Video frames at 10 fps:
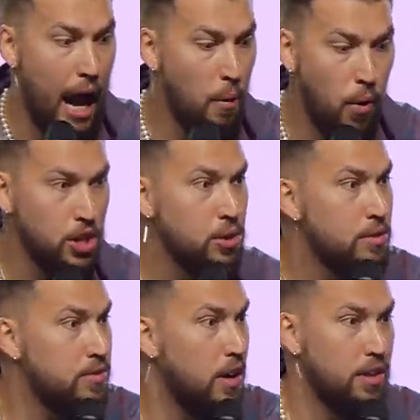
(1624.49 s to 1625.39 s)
I want you to
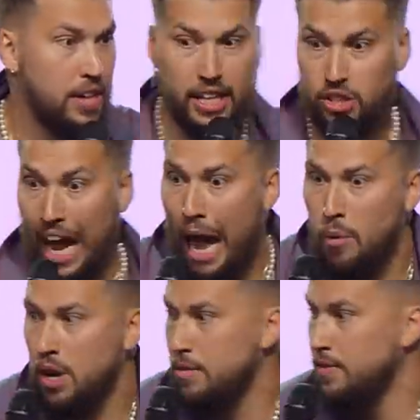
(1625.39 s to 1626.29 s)
follow the angel. I
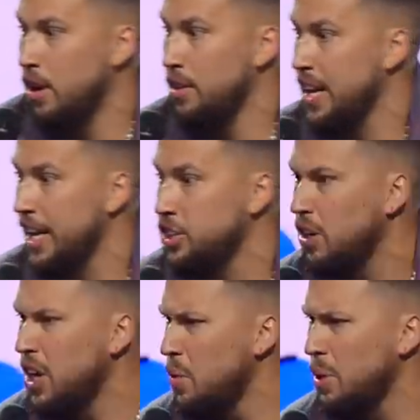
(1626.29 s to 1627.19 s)
want to follow the angel.
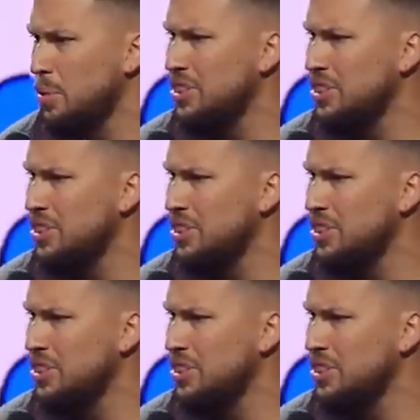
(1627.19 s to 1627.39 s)
We were